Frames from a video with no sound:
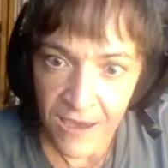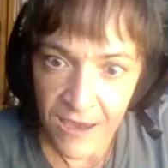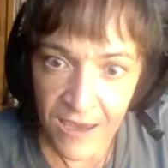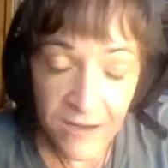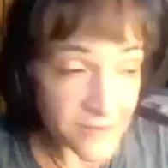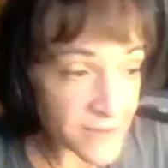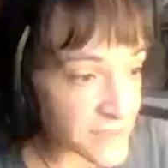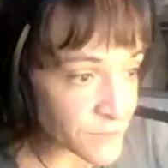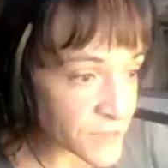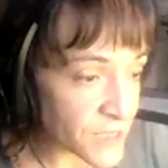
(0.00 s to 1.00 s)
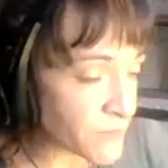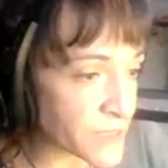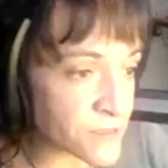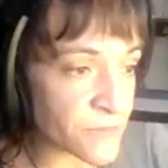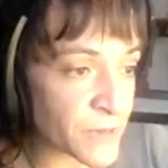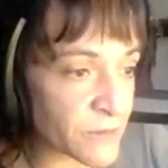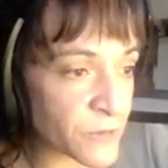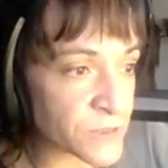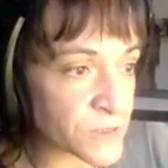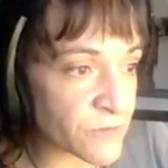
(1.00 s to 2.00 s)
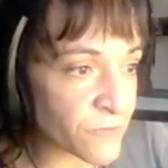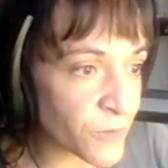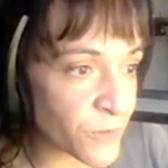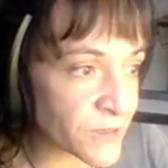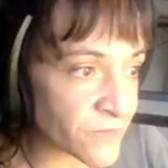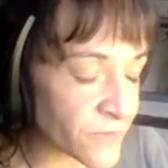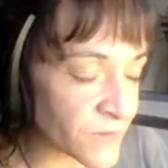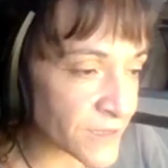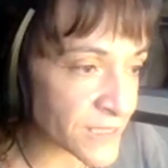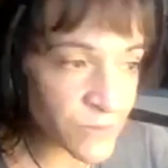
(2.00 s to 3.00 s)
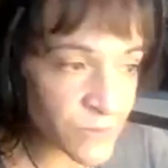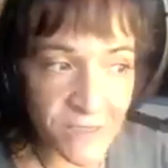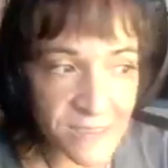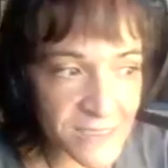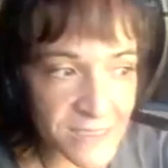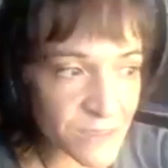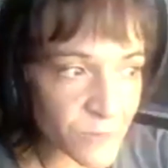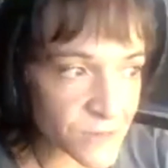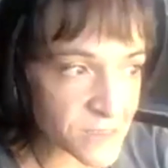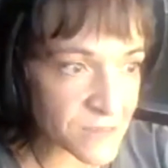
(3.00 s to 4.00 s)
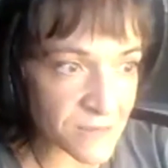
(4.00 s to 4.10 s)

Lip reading: And at the same time, these have been the most informative experiences, the most,